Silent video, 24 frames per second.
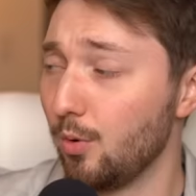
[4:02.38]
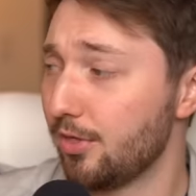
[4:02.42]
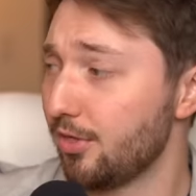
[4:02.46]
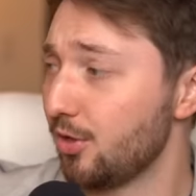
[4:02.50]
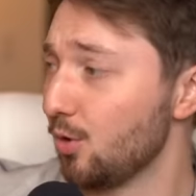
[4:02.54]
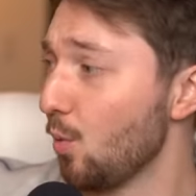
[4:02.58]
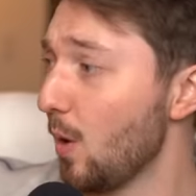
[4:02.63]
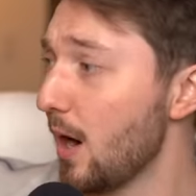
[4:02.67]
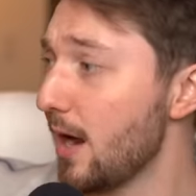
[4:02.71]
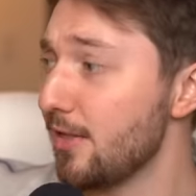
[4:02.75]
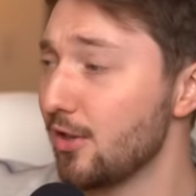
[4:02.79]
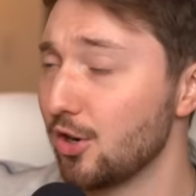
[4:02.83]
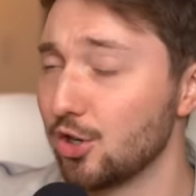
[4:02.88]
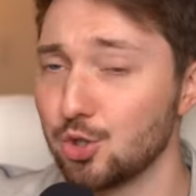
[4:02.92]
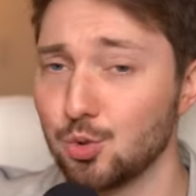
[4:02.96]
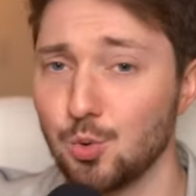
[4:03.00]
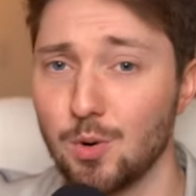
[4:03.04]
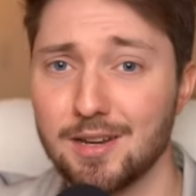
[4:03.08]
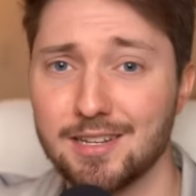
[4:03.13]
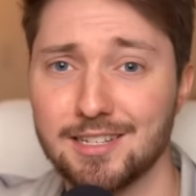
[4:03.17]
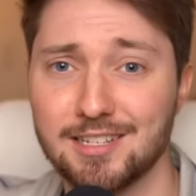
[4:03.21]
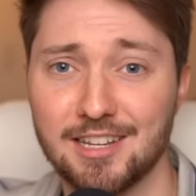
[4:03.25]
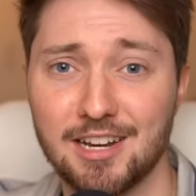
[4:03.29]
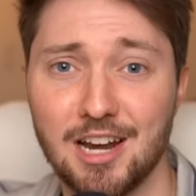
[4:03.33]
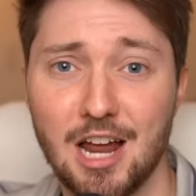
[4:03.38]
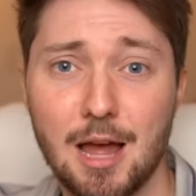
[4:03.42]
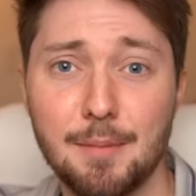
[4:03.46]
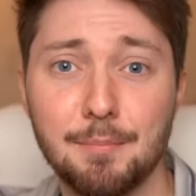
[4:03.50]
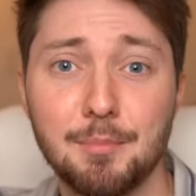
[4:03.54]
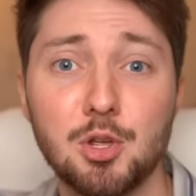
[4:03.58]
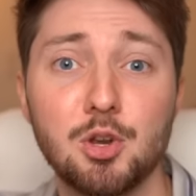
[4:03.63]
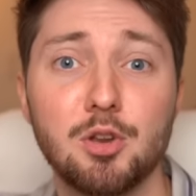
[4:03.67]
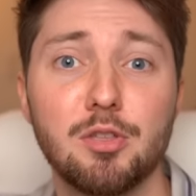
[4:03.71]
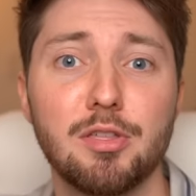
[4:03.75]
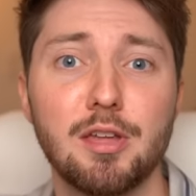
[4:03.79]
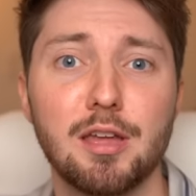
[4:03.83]
With the way they're twisted
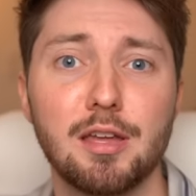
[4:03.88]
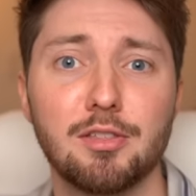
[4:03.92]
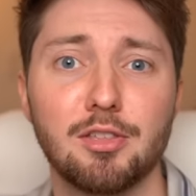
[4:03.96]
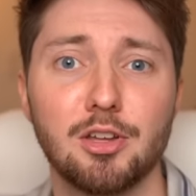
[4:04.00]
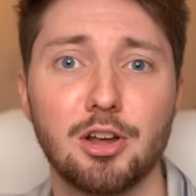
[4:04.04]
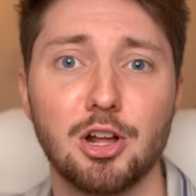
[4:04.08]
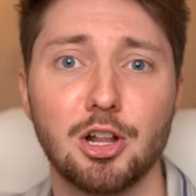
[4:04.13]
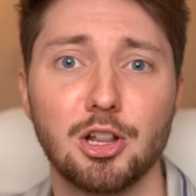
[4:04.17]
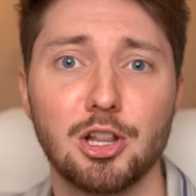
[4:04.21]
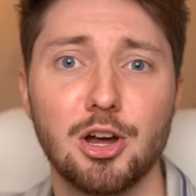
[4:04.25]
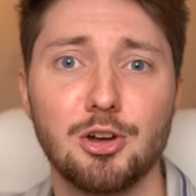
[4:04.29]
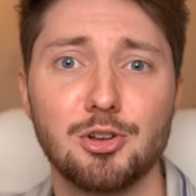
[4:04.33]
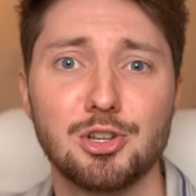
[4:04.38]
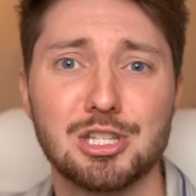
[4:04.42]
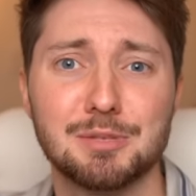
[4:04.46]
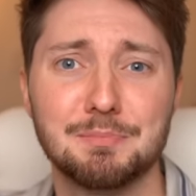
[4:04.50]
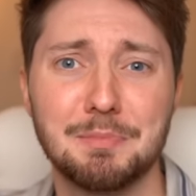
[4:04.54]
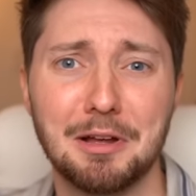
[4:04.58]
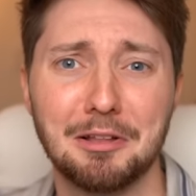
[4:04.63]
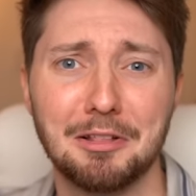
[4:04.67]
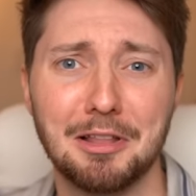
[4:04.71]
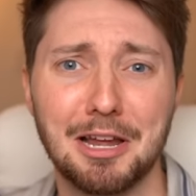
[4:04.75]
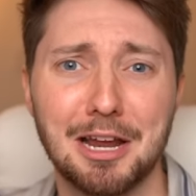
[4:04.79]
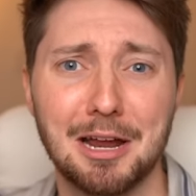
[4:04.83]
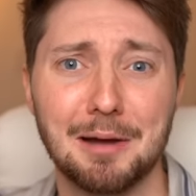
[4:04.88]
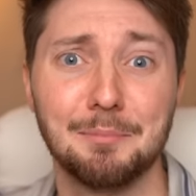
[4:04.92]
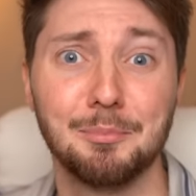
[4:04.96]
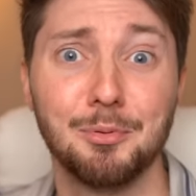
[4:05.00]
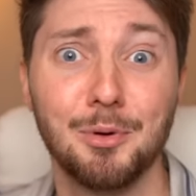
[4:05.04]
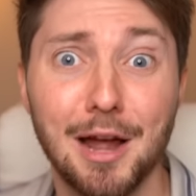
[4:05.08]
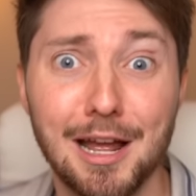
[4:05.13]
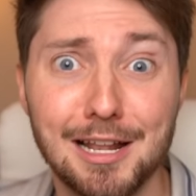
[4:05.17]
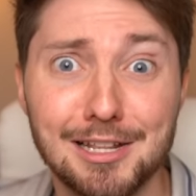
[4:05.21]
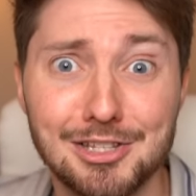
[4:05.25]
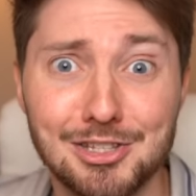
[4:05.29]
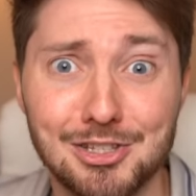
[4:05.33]
up, you'd think the cologne smelled like a
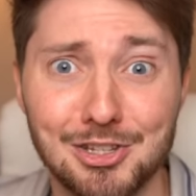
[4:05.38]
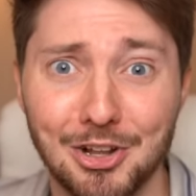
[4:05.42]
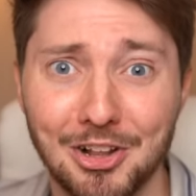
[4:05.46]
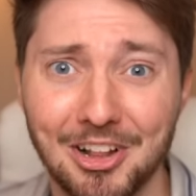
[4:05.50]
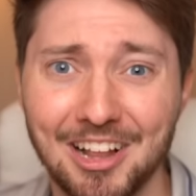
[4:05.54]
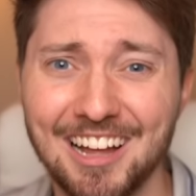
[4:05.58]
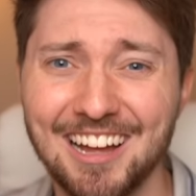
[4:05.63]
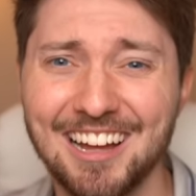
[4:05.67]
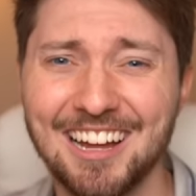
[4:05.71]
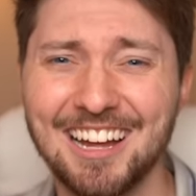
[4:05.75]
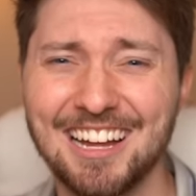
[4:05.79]
pretzel.